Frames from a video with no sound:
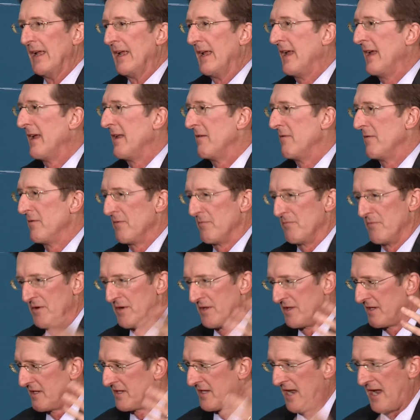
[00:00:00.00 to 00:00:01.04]
and one
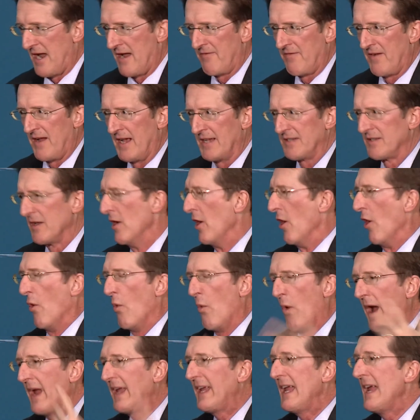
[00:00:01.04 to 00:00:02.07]
of the staff asked,
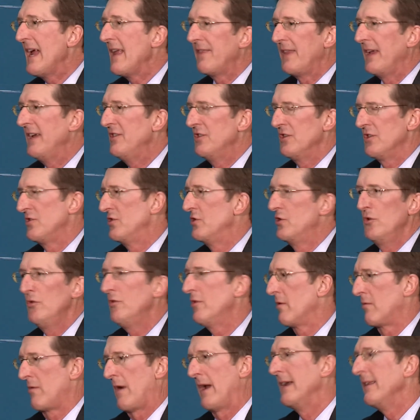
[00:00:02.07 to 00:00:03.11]
why can't they just do
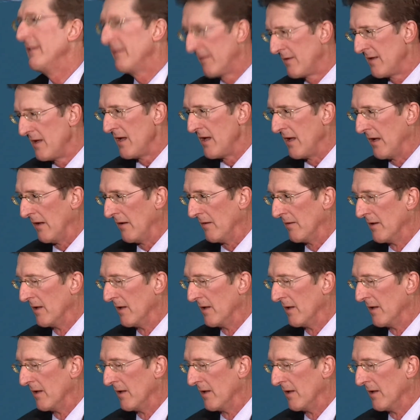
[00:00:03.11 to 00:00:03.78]
the right thing?